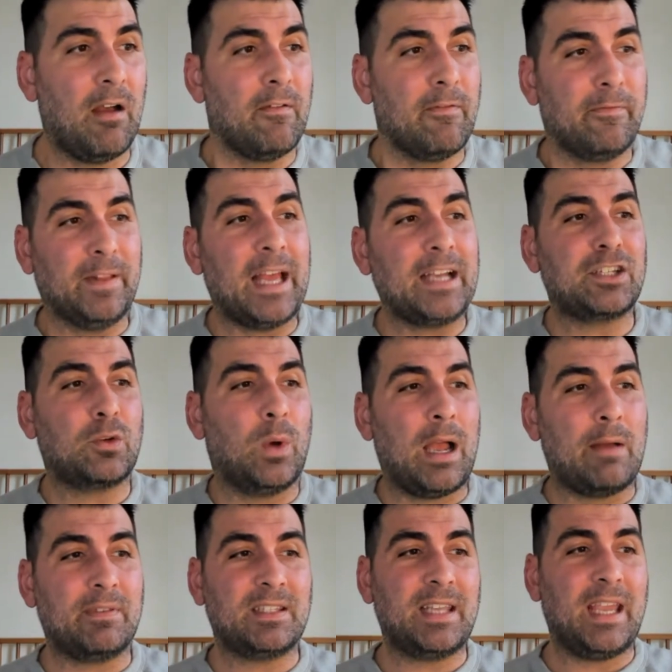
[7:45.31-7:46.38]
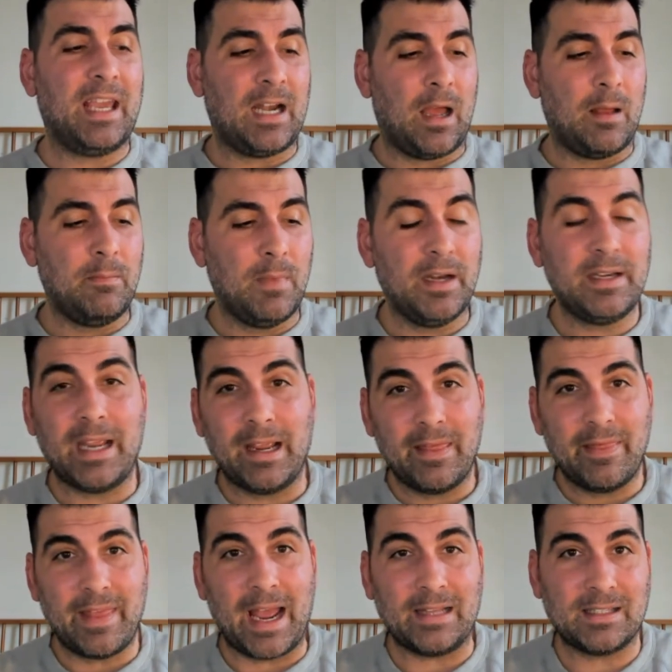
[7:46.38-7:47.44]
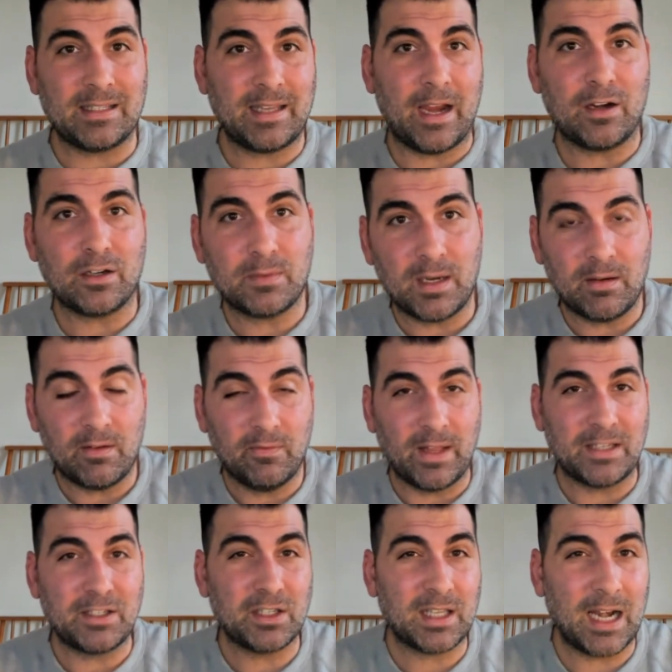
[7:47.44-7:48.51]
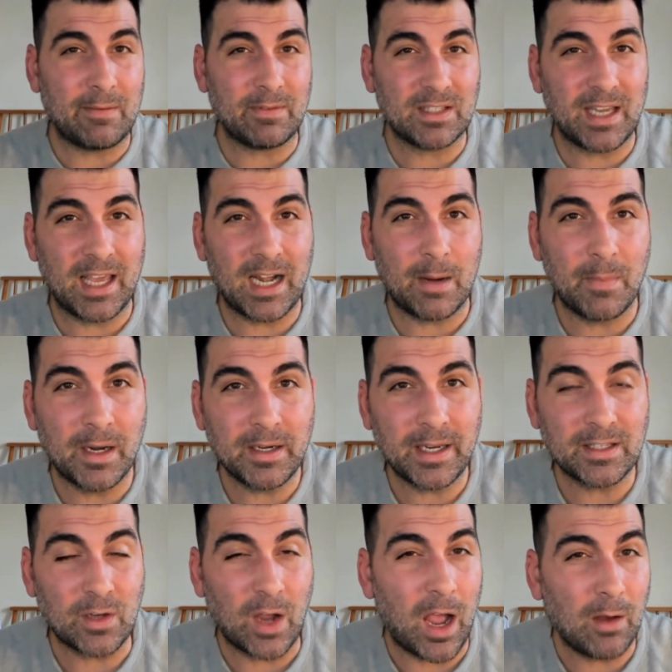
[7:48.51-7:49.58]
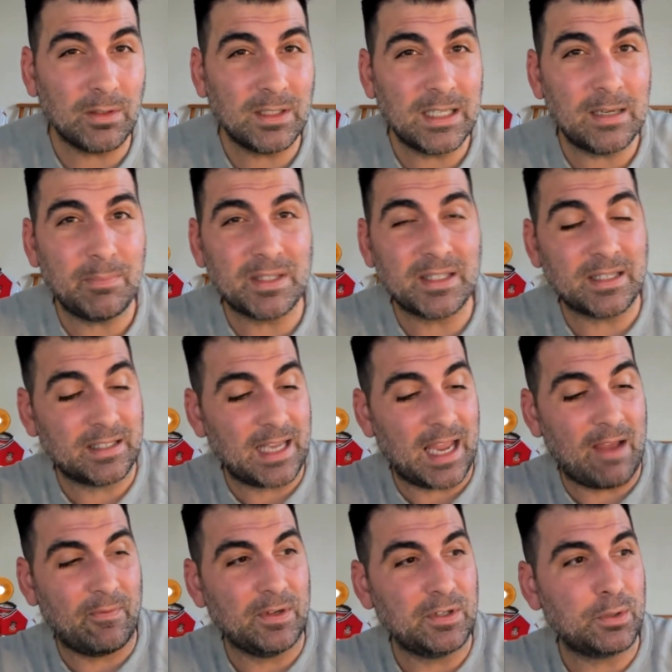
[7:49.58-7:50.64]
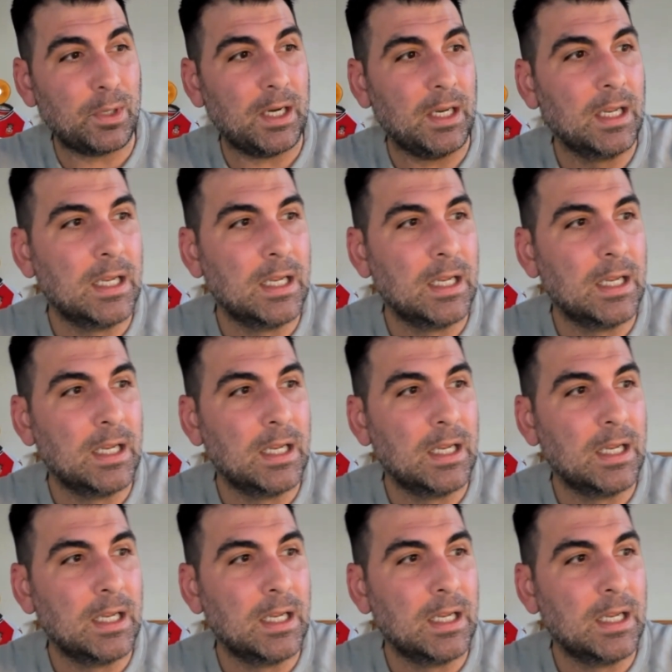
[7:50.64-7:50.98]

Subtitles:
Fletch will have a scan on Monday. That scares me. Fletch is going to have a scan on Monday. So how deep is this calf injury?